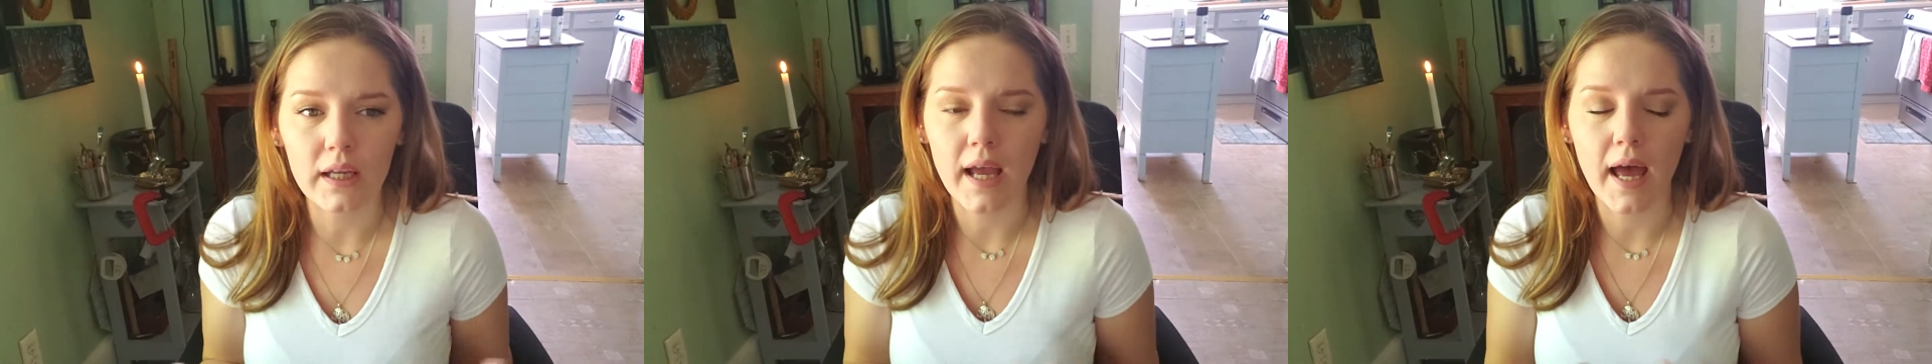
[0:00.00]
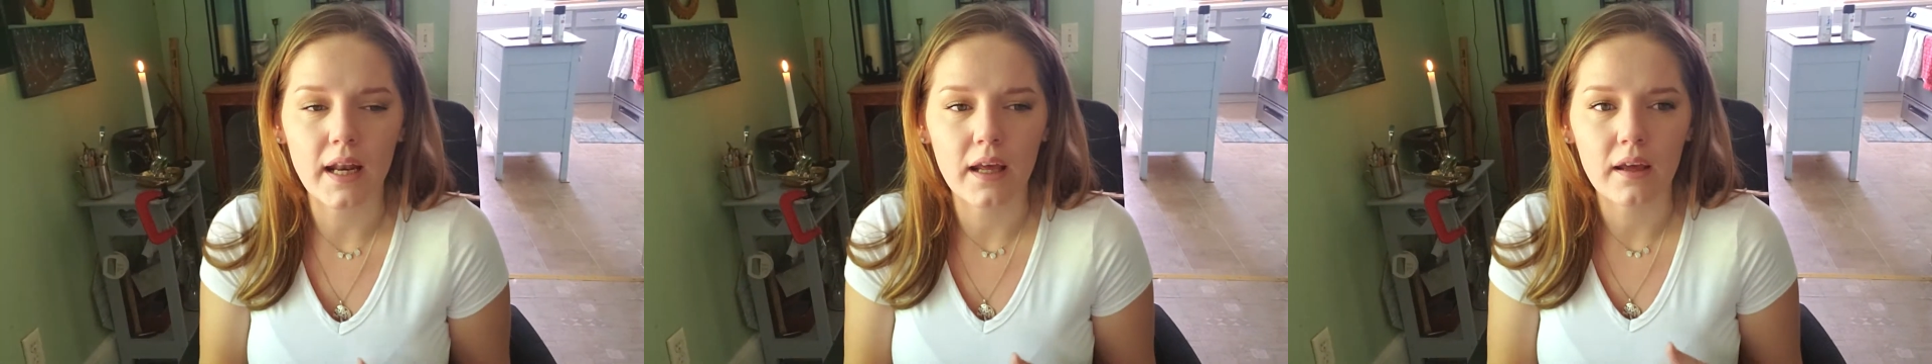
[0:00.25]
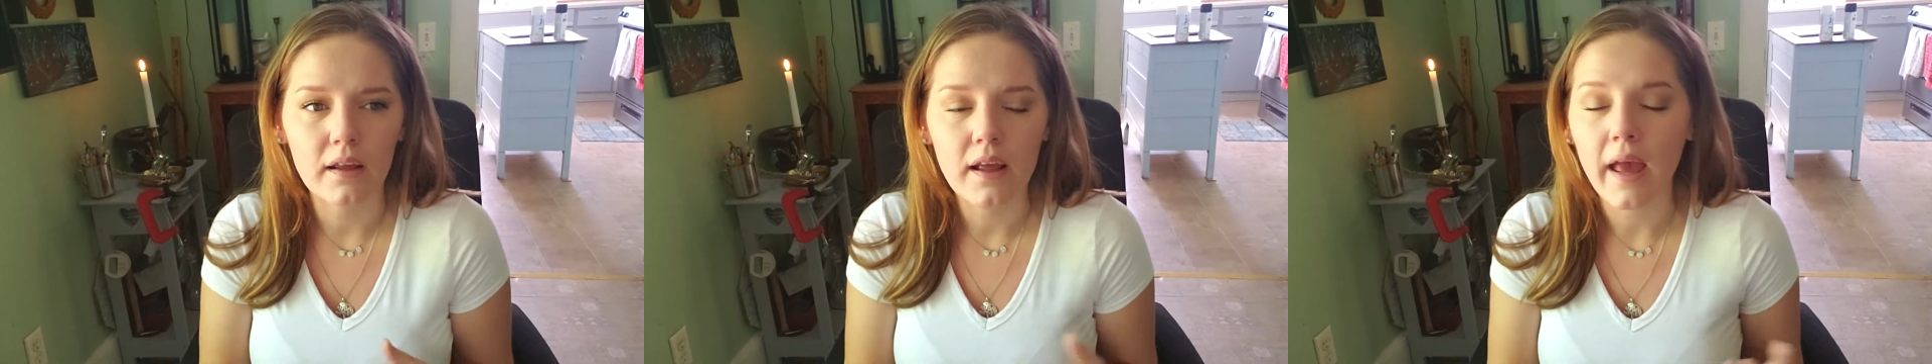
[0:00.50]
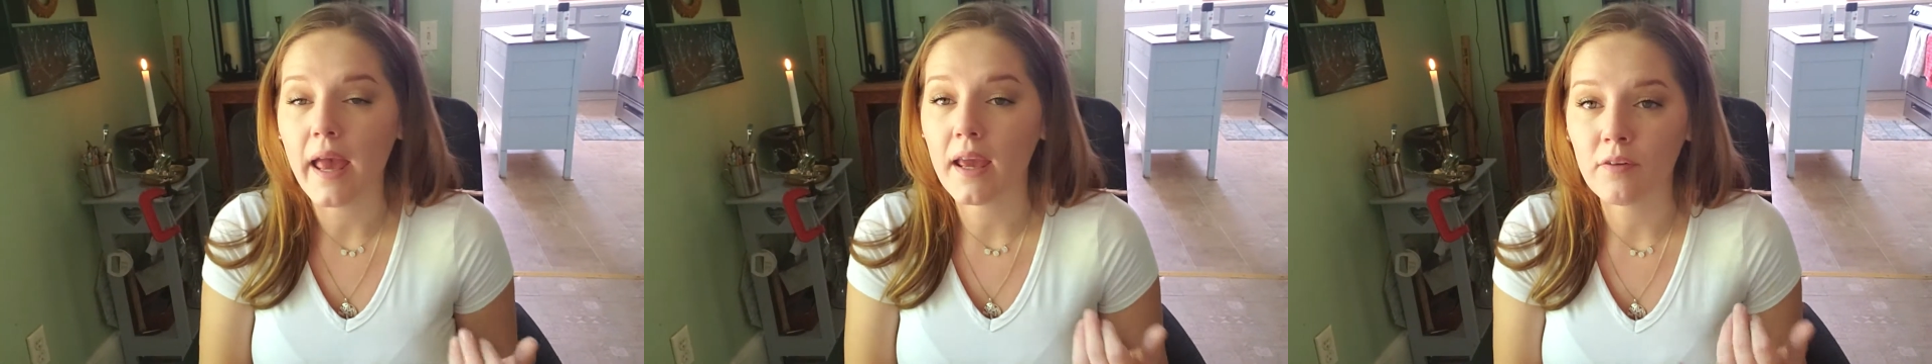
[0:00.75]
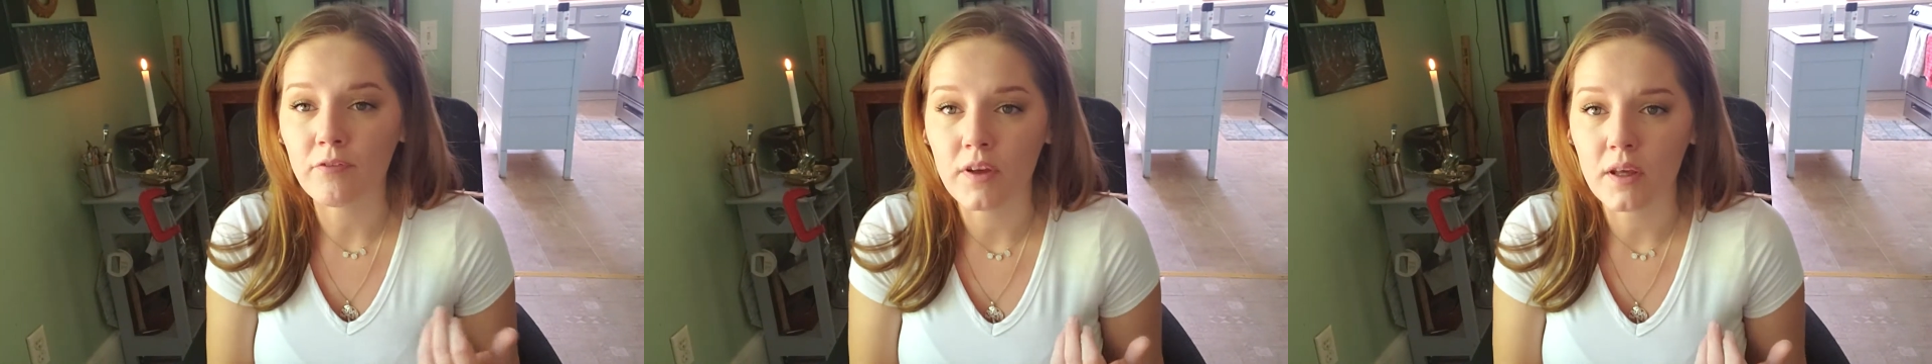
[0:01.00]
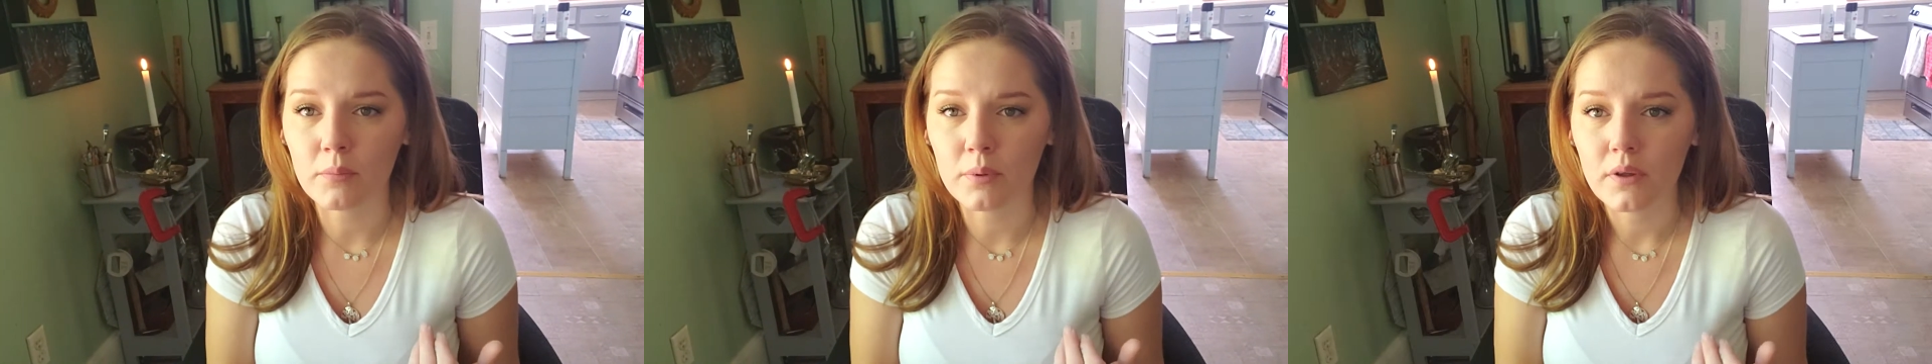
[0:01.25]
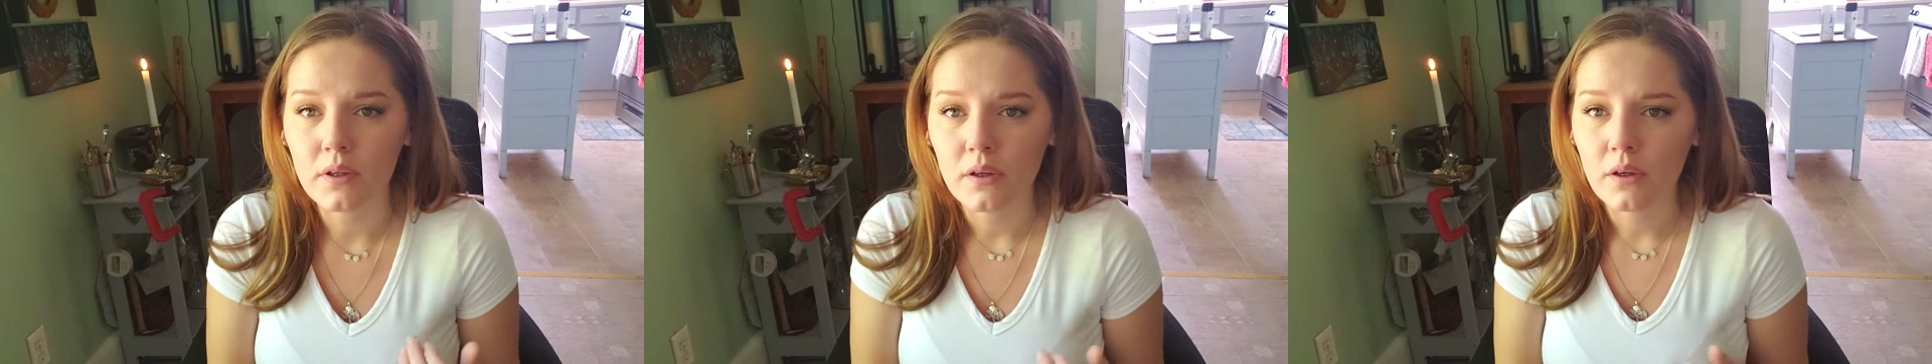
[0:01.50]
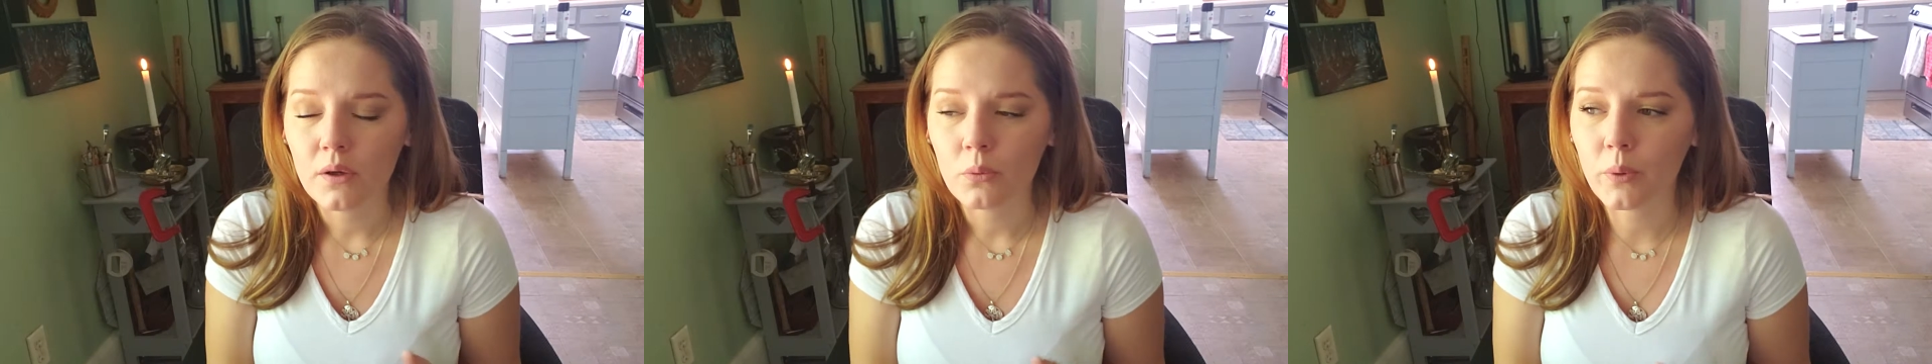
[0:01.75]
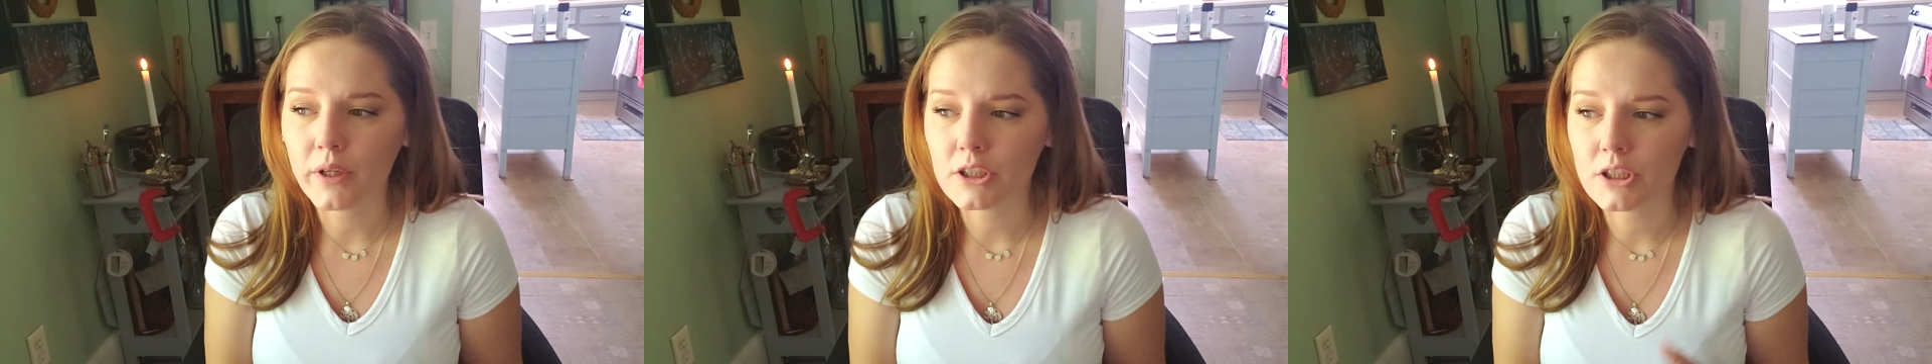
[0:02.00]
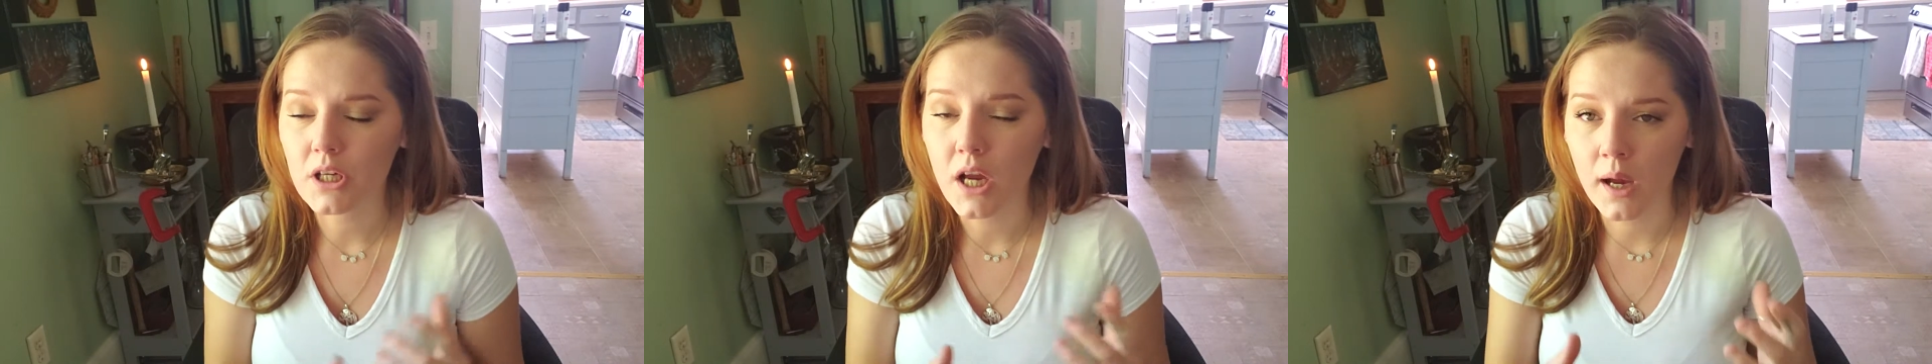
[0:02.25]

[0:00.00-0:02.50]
He had a AFib, which